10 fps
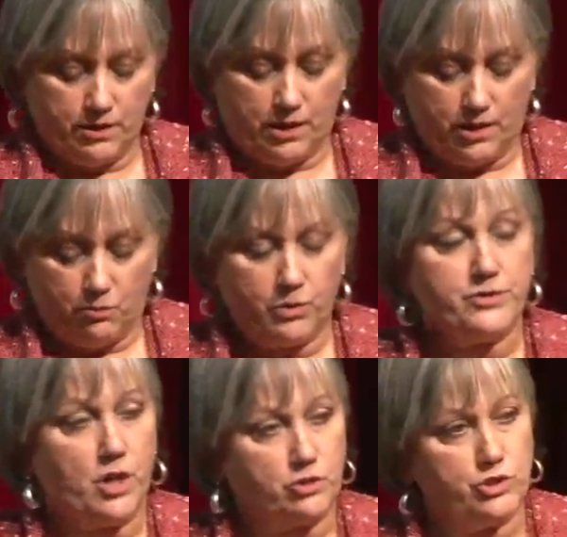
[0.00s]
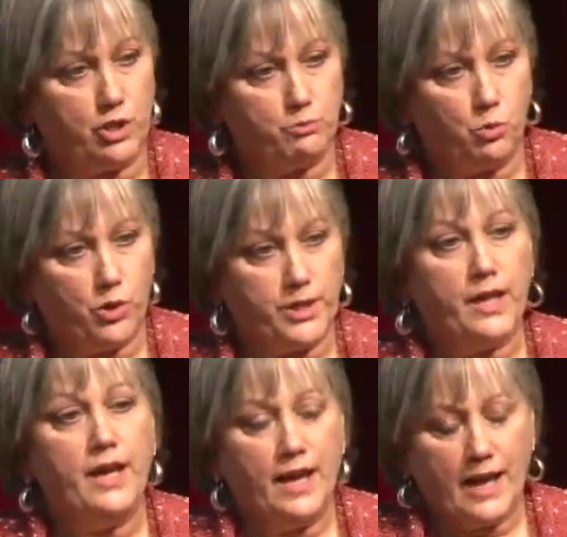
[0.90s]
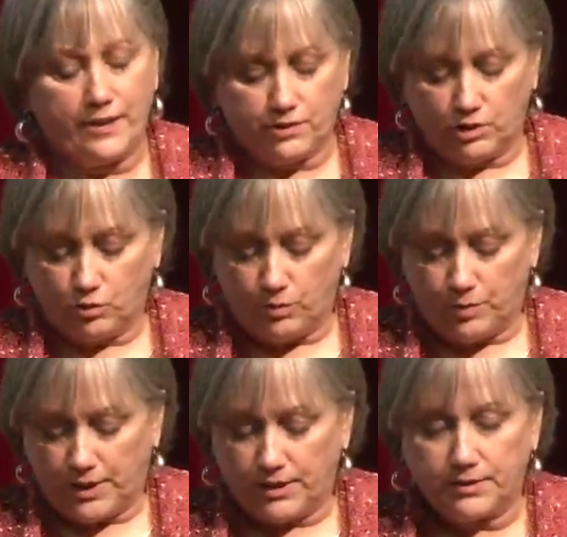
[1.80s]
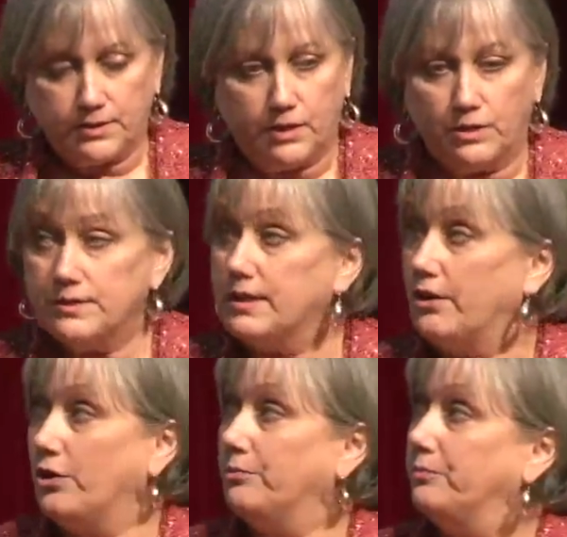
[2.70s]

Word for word: uh, with Doctor Doug Boyd at the Louis B. Nunn Center.